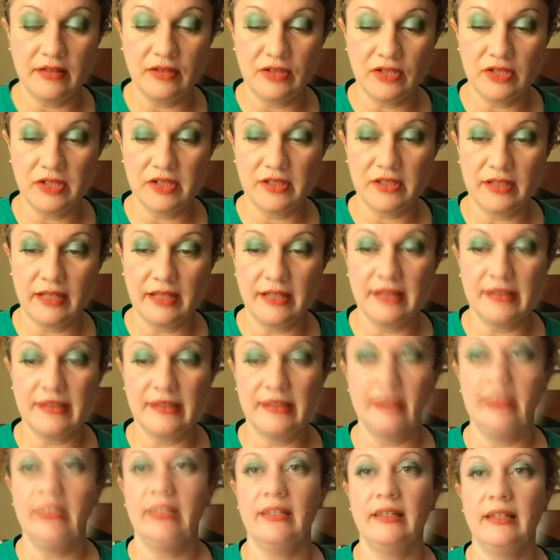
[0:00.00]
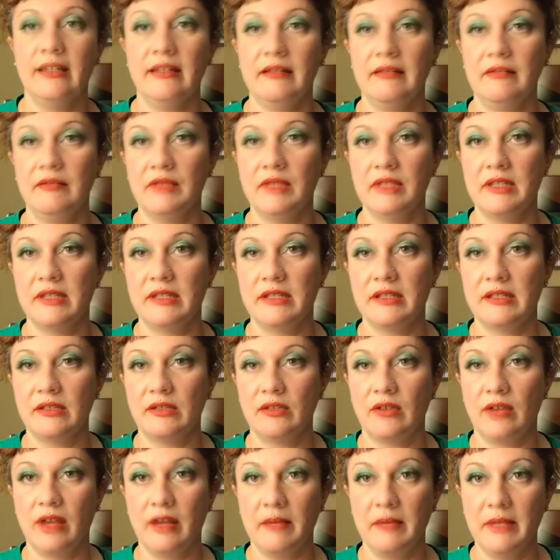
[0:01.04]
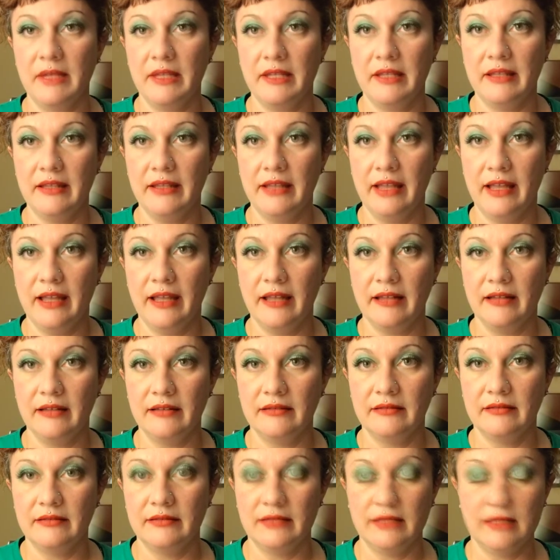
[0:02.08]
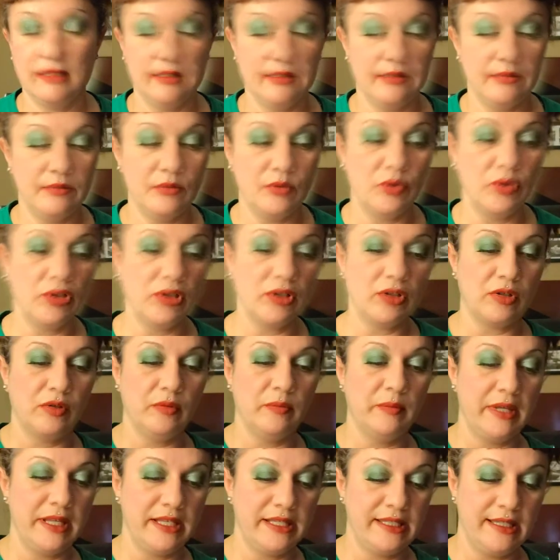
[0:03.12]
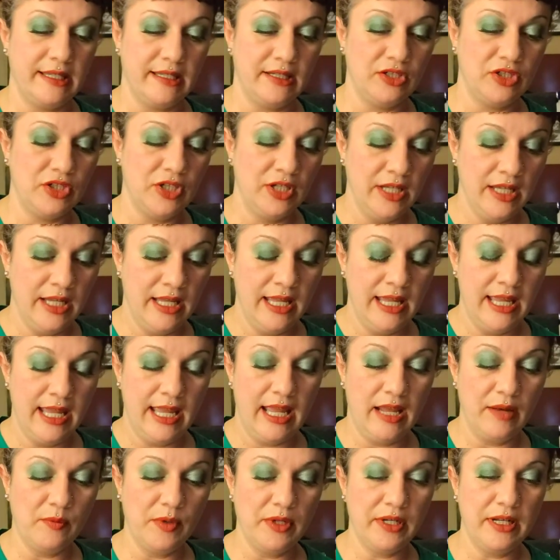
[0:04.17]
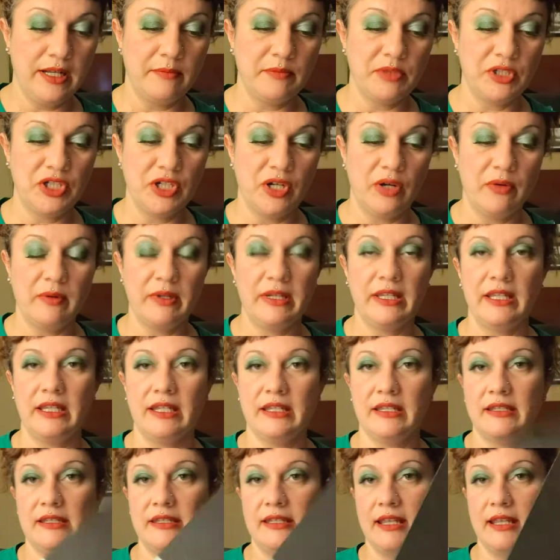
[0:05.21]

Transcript: just like Sita was described in that um, oracle message. And what I'm showing is